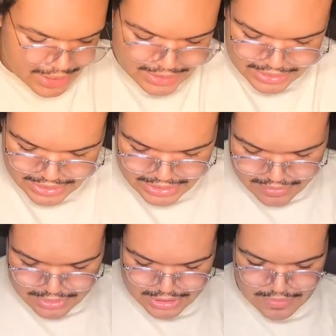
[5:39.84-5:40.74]
Okay, this
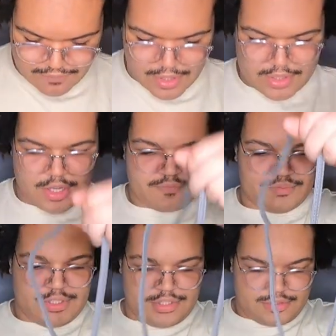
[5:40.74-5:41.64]
stuff just keep falling
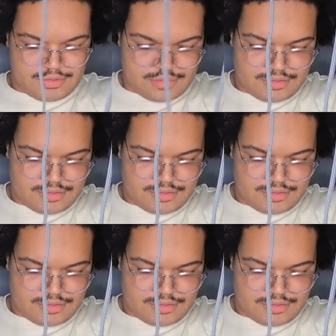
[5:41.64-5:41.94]
off me.